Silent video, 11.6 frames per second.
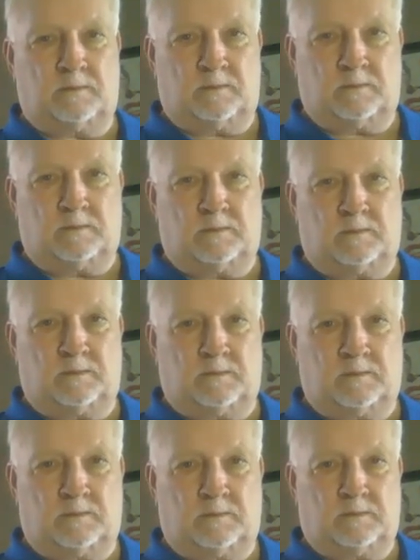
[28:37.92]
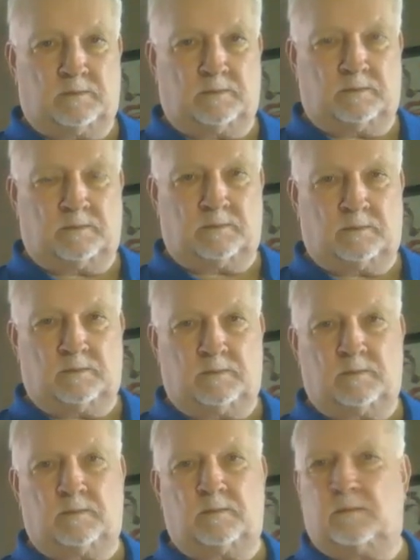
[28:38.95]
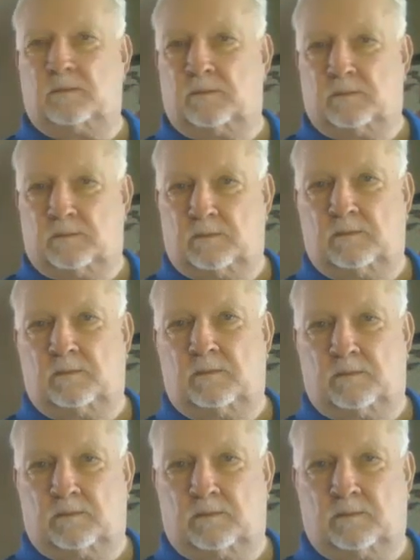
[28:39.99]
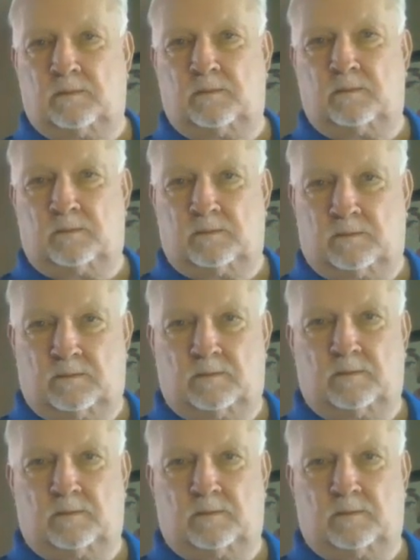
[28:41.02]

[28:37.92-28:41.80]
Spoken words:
The person shown says nothing.